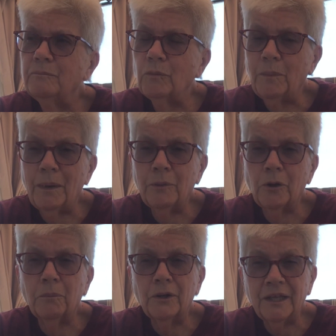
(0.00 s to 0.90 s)
Remember to
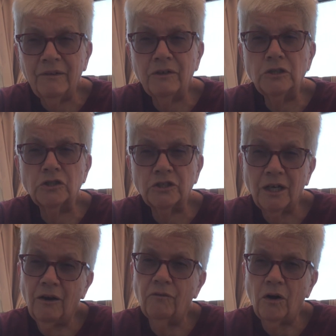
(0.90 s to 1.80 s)
believe in
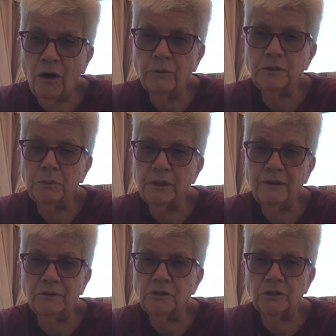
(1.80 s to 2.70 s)
yourself. Always
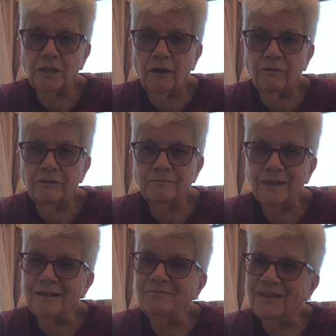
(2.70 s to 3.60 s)
believe in yourself.
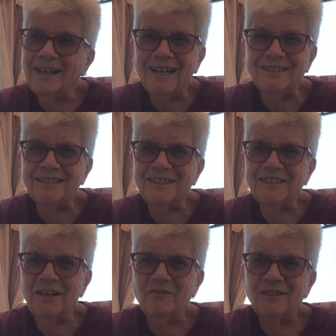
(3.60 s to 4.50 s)
And stay
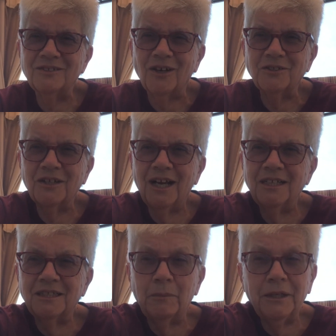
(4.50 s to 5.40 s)
safe. Talk to you
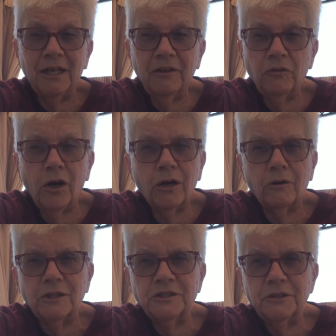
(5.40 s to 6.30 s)
guys on my daily vlog, or
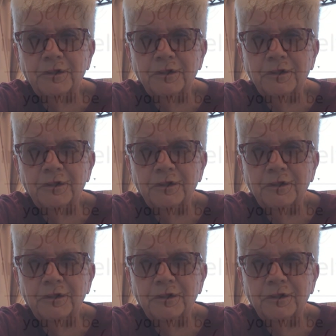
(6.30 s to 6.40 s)
I'll see you